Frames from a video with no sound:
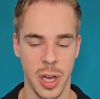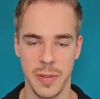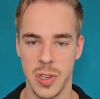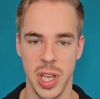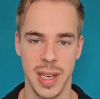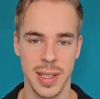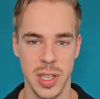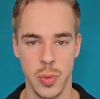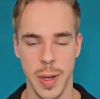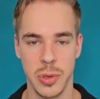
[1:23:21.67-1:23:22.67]
after
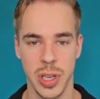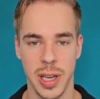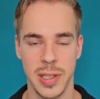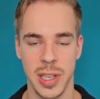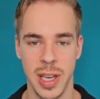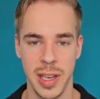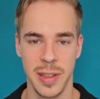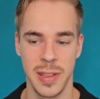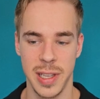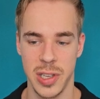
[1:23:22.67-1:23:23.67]
scanning this website,
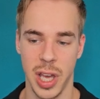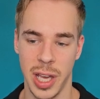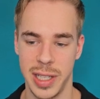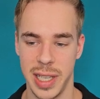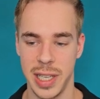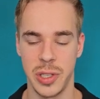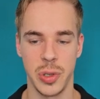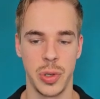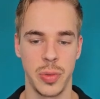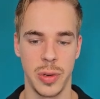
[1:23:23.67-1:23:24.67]
this idea
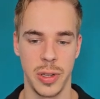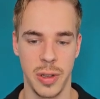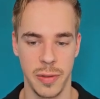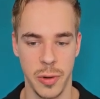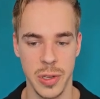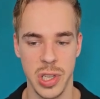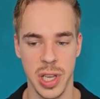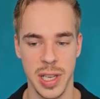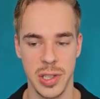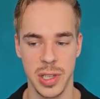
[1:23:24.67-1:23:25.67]
to the
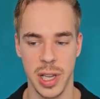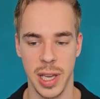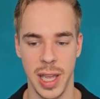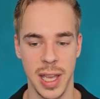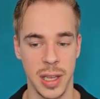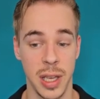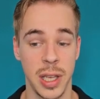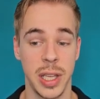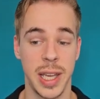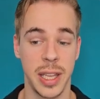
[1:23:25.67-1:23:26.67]
voice agent like, hey,
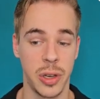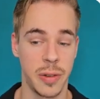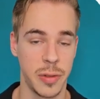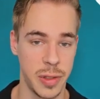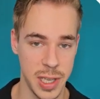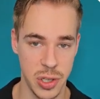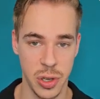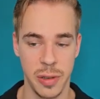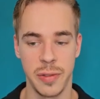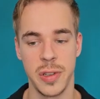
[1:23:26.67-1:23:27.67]
you can offer this
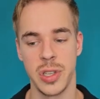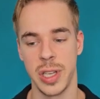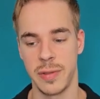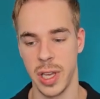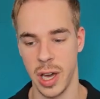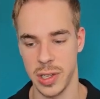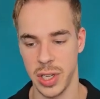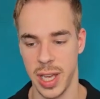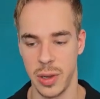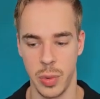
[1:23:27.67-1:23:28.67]
service, and if they
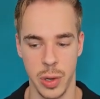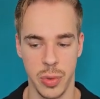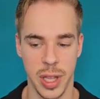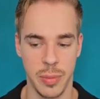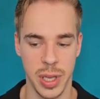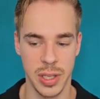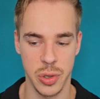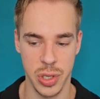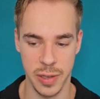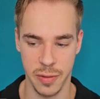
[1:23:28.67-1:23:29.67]
ask, hey, why would that be
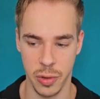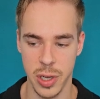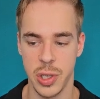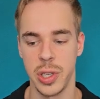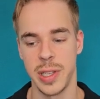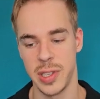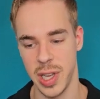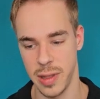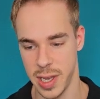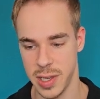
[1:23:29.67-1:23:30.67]
interesting for us, you can
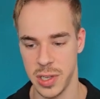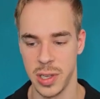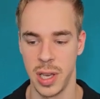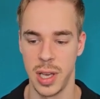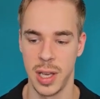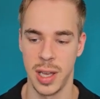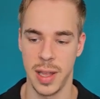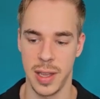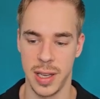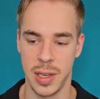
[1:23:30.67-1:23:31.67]
say this,
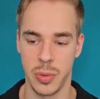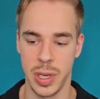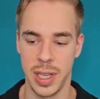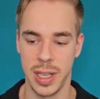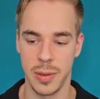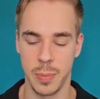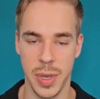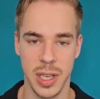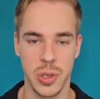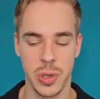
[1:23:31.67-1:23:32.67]
and then it really
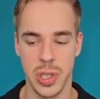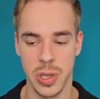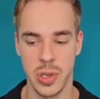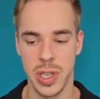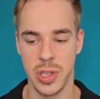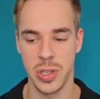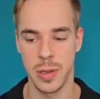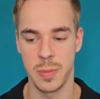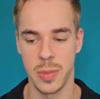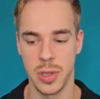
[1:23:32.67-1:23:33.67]
makes your sales
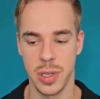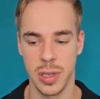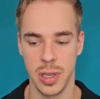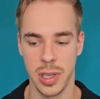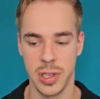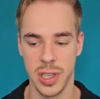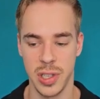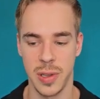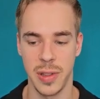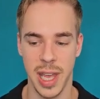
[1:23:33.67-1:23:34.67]

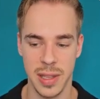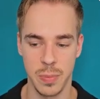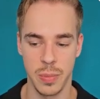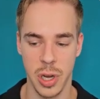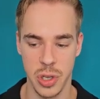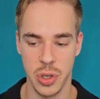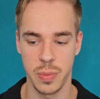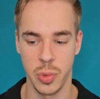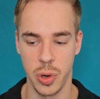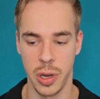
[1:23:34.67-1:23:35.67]
assistant that
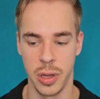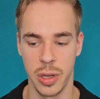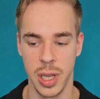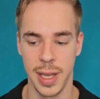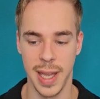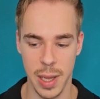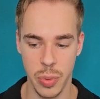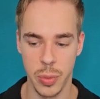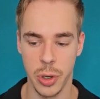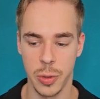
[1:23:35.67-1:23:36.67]
much more
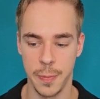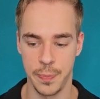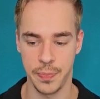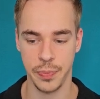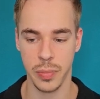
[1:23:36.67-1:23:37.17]
capable,